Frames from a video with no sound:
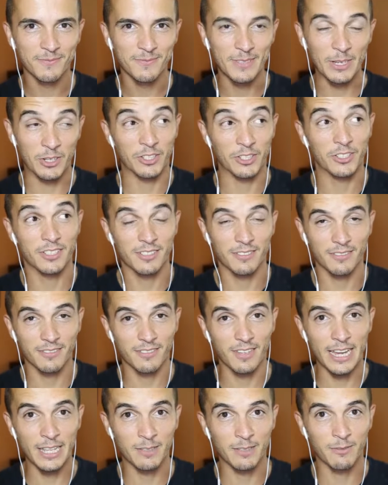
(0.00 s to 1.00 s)
which is
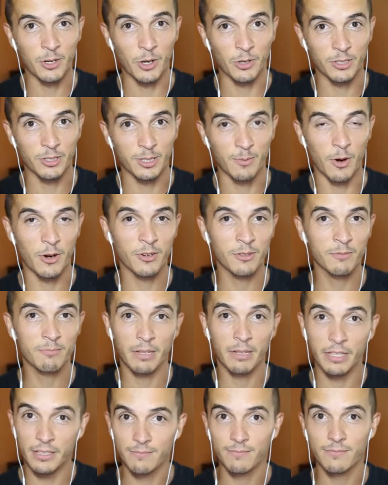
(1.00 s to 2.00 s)
kind of an oxymoron,
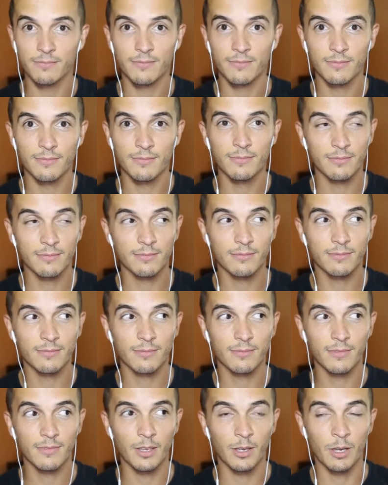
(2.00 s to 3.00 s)
but
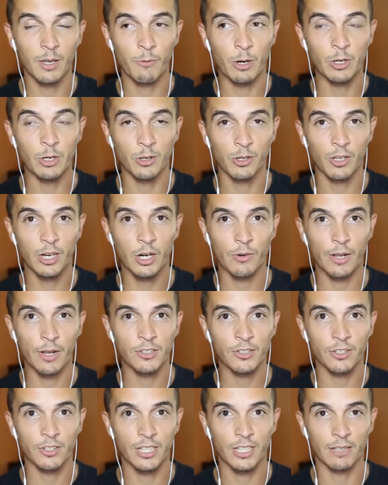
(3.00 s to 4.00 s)
when you look
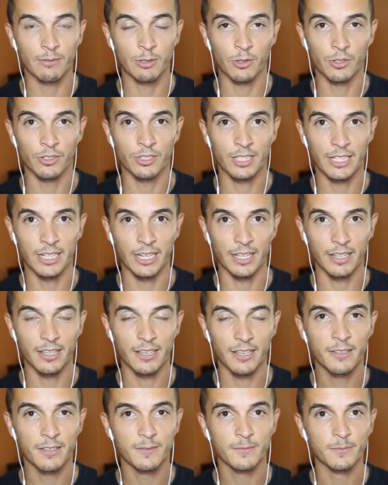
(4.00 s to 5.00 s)
around yourself, you will see it.